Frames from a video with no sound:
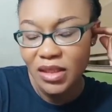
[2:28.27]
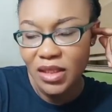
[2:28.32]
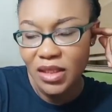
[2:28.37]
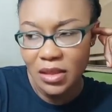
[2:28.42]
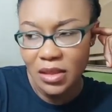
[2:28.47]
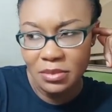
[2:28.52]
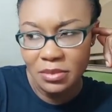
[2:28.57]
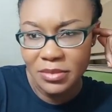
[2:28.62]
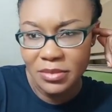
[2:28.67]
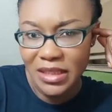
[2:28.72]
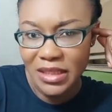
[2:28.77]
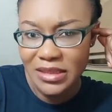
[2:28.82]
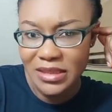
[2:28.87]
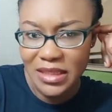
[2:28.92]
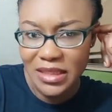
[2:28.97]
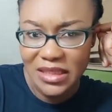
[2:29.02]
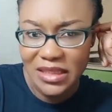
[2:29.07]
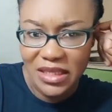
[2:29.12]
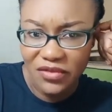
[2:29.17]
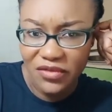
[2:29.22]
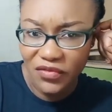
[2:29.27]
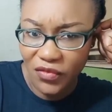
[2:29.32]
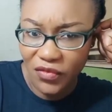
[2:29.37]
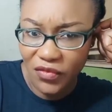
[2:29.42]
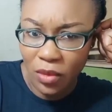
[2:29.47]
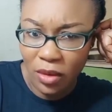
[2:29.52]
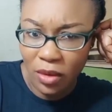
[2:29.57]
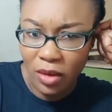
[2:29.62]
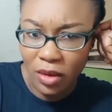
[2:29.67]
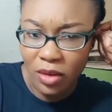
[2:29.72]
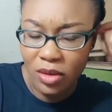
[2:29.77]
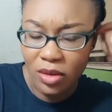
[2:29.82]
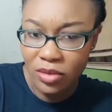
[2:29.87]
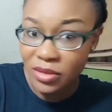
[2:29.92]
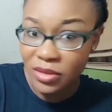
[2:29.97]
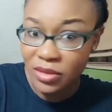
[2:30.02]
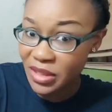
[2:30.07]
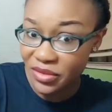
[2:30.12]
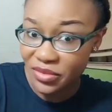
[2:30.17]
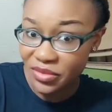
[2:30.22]
let's say day 4,
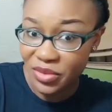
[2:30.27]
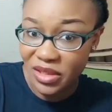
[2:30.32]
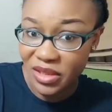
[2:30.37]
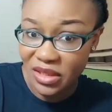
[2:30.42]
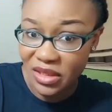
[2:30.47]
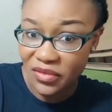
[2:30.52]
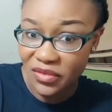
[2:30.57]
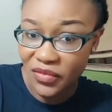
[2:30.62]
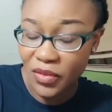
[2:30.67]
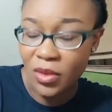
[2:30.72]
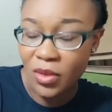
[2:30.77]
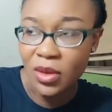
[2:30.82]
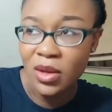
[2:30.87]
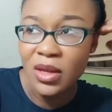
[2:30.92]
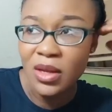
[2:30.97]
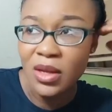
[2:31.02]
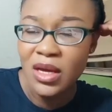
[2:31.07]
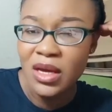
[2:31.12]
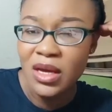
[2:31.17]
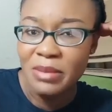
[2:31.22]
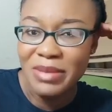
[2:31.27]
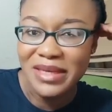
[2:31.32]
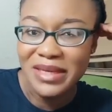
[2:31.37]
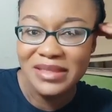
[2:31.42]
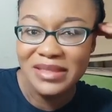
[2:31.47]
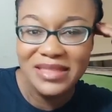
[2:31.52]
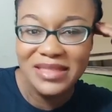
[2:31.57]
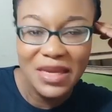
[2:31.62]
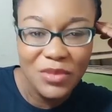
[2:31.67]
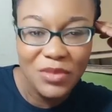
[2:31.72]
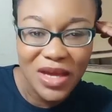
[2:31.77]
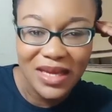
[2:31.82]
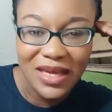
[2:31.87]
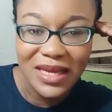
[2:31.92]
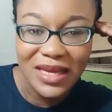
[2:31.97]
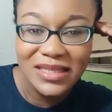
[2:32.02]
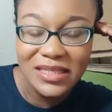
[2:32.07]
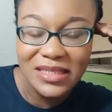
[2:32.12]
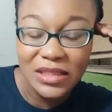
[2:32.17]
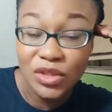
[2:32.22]
day 3, day 4. By the time you are
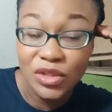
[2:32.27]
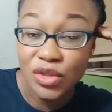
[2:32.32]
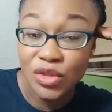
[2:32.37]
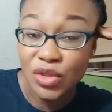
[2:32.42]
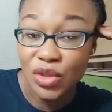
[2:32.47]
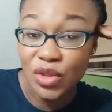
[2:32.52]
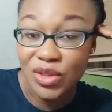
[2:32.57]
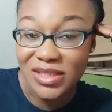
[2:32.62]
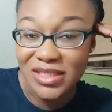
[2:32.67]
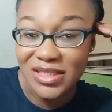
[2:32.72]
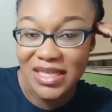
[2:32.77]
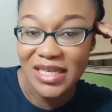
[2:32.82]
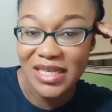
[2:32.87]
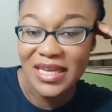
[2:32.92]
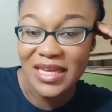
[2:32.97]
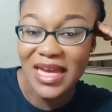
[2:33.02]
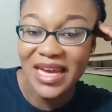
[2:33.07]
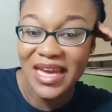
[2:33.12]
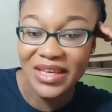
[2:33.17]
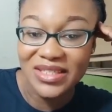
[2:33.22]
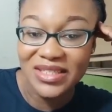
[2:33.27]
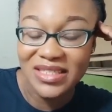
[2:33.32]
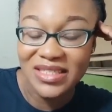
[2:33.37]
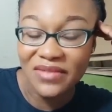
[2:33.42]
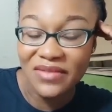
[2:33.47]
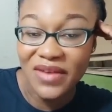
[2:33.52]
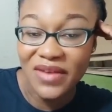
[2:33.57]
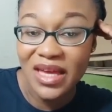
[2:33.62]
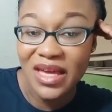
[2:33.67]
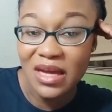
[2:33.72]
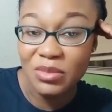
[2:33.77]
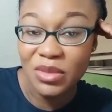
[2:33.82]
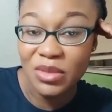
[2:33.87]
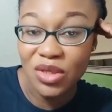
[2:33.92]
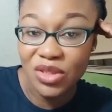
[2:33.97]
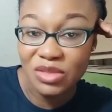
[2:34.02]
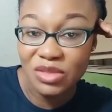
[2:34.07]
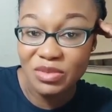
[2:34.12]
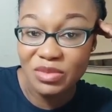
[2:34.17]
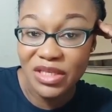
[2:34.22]
getting into your day 9, your cervical
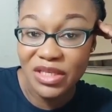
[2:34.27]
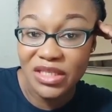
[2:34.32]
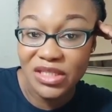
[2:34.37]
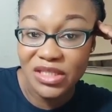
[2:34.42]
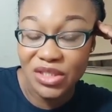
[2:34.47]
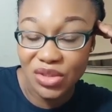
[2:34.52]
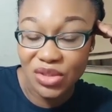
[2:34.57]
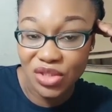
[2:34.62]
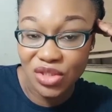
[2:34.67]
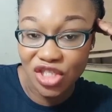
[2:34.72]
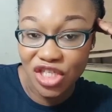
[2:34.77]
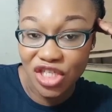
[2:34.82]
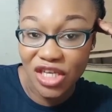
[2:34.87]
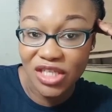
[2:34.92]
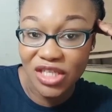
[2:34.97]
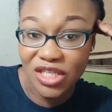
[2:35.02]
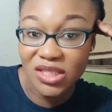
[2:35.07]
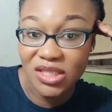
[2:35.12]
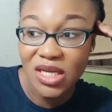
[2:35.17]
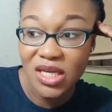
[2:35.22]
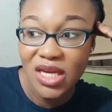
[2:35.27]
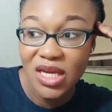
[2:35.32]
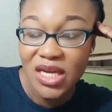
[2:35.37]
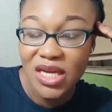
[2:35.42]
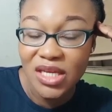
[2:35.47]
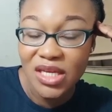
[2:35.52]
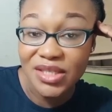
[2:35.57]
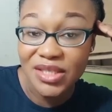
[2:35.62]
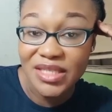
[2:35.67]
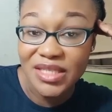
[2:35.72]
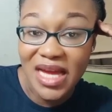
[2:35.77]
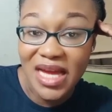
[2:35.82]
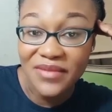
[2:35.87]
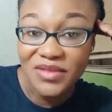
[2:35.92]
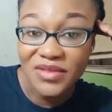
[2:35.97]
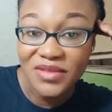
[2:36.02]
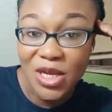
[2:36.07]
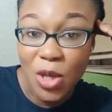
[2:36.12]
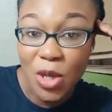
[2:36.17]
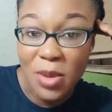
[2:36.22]
mucus begins to change. You see,
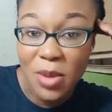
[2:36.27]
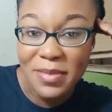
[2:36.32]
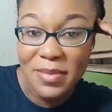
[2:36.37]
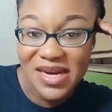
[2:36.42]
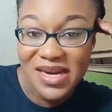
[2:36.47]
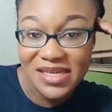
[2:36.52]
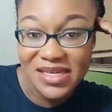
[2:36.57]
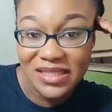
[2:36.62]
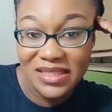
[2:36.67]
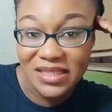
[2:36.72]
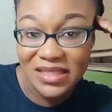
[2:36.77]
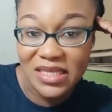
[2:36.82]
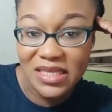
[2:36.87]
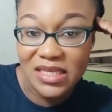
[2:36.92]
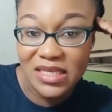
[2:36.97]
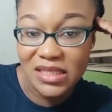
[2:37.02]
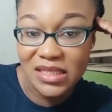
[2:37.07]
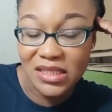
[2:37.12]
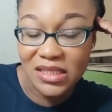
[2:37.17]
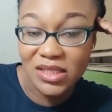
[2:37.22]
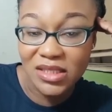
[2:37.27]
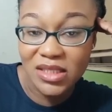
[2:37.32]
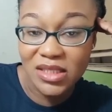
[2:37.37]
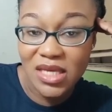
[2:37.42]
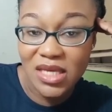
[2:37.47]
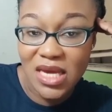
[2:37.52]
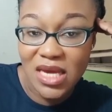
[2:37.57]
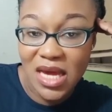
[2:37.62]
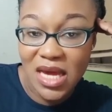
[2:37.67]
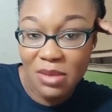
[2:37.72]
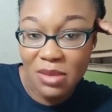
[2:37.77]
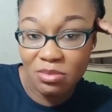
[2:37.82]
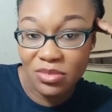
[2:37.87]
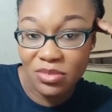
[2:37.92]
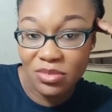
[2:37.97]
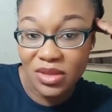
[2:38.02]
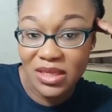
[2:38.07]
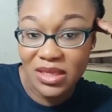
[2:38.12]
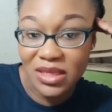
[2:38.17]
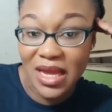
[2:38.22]
after your menses
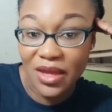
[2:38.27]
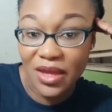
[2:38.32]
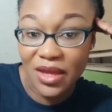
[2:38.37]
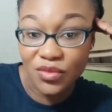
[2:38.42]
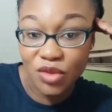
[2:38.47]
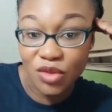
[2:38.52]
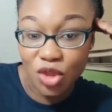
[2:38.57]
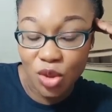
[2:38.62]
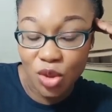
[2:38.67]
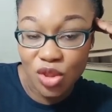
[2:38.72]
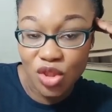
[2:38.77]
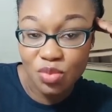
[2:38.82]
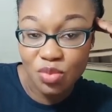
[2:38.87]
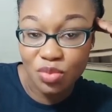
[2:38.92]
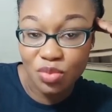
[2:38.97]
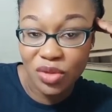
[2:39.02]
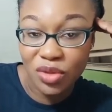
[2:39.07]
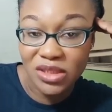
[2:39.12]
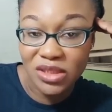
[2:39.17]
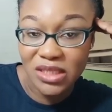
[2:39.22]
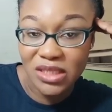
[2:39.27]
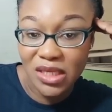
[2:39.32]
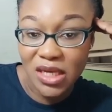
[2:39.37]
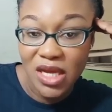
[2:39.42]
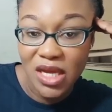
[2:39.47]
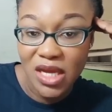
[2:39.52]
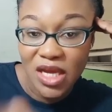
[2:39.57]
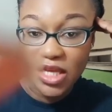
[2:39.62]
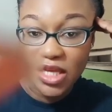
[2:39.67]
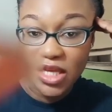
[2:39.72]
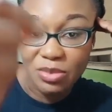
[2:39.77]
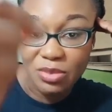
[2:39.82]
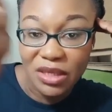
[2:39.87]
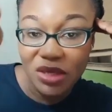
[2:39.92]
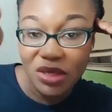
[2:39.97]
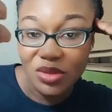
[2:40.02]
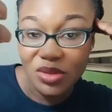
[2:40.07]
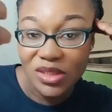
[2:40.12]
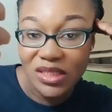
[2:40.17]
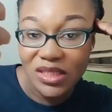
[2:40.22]
that you've done spotting, you
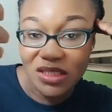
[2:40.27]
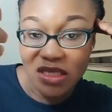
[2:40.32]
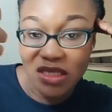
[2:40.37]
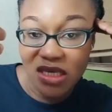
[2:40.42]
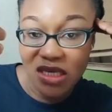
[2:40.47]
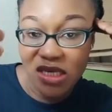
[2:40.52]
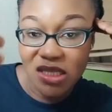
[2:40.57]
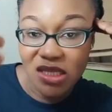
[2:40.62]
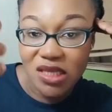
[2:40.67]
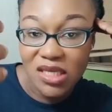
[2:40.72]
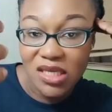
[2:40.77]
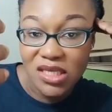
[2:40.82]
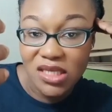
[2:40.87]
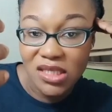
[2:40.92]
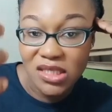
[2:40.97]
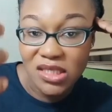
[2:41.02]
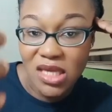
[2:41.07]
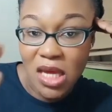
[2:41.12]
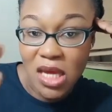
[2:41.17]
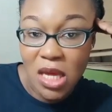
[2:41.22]
begin to see this